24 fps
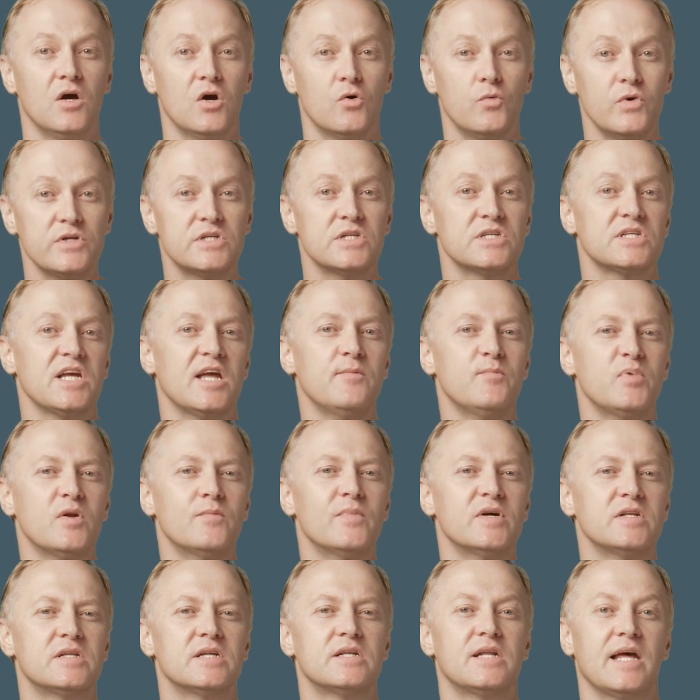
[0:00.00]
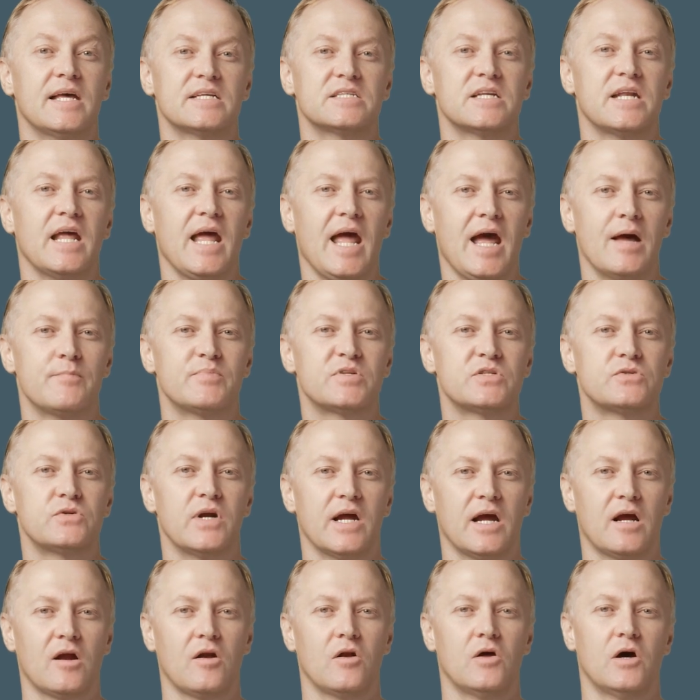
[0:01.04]
which is implemented as an
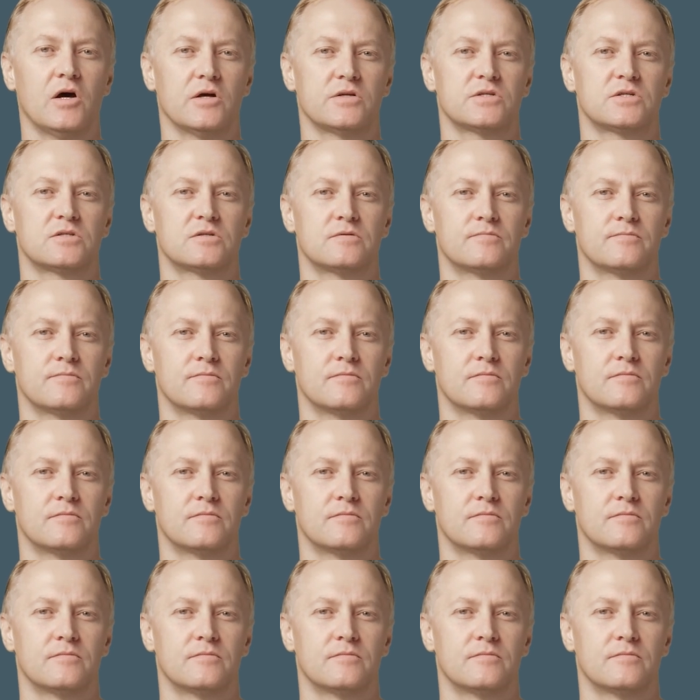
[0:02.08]
abstract class.